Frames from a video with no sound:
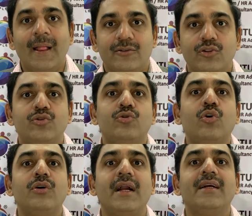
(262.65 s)
So you
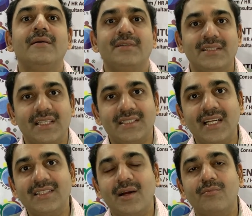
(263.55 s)
don't end up
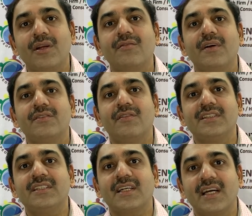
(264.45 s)
suggesting something
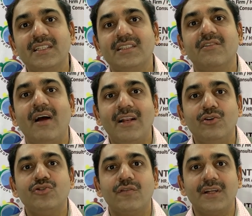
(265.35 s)
which is against the
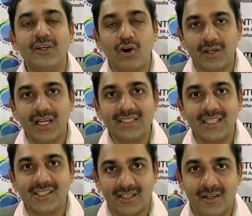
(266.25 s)
values of that
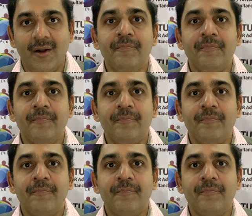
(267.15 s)
organization.